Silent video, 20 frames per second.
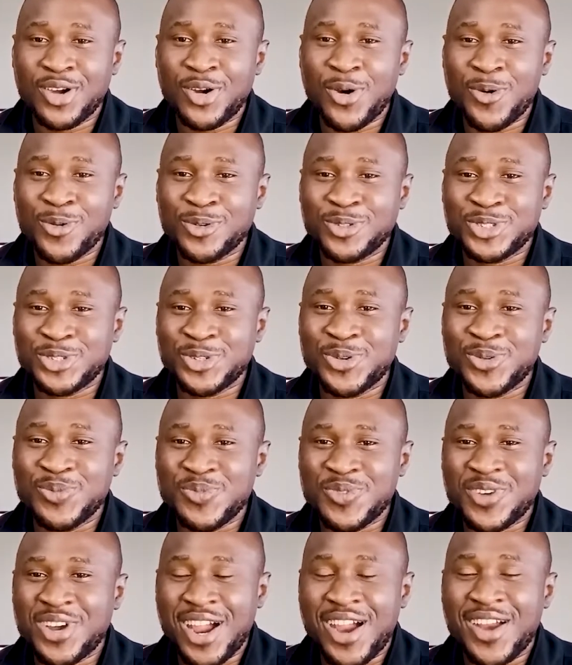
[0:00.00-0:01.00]
cultural
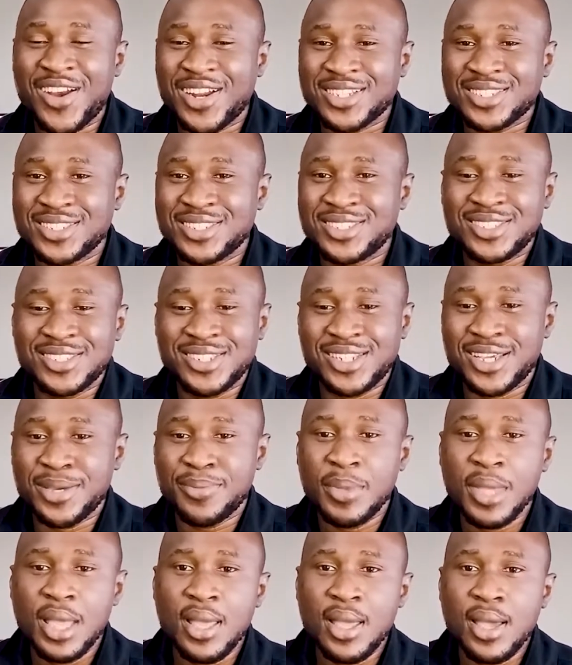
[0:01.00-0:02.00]
character to them,
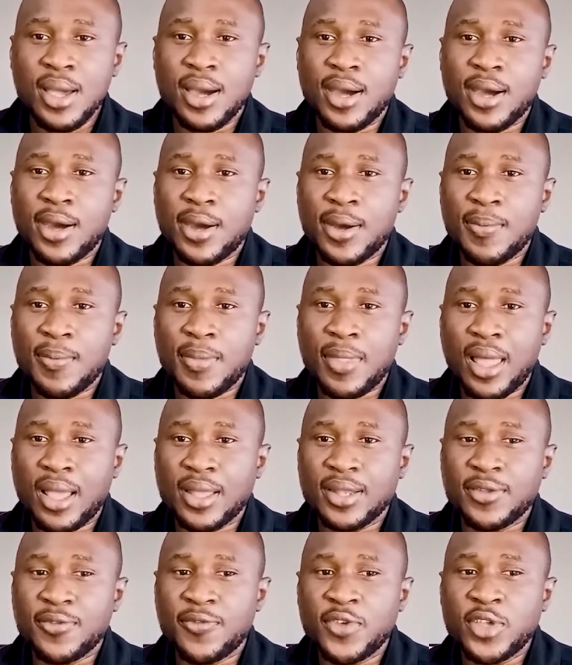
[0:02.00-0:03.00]

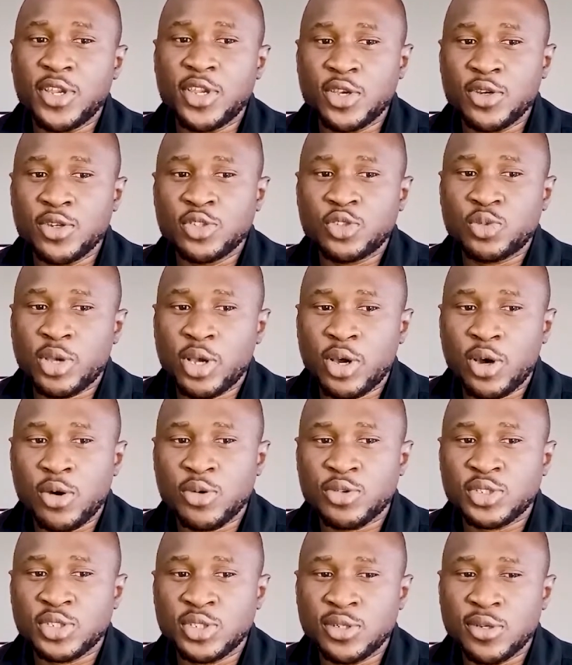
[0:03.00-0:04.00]
the videos were
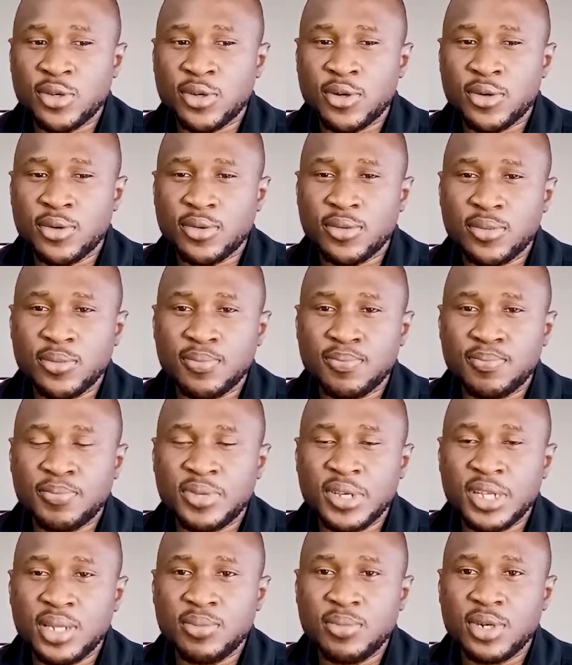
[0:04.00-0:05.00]
also
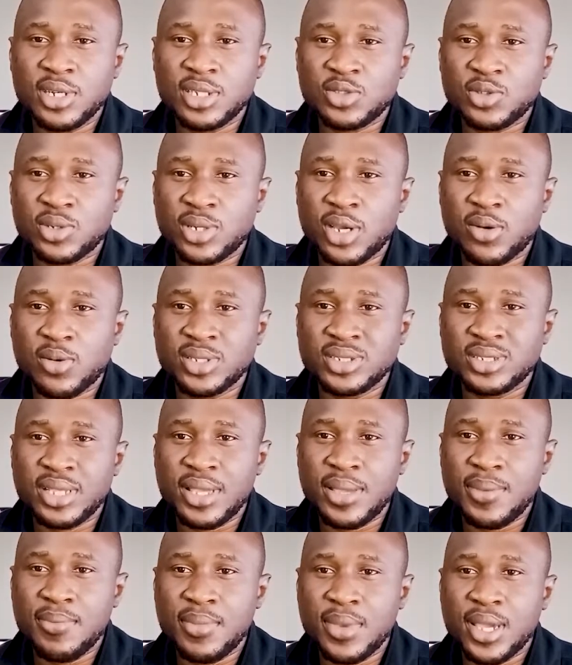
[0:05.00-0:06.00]
pretty much what I would say
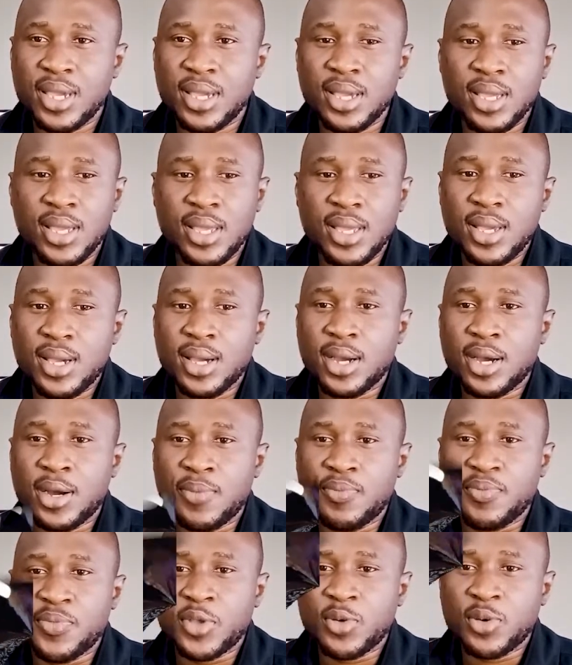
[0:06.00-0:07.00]
meh.
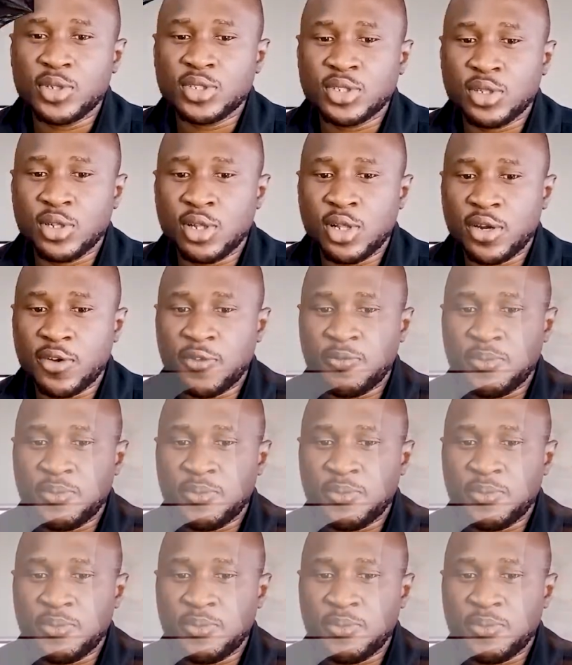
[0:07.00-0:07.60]
There was a lot of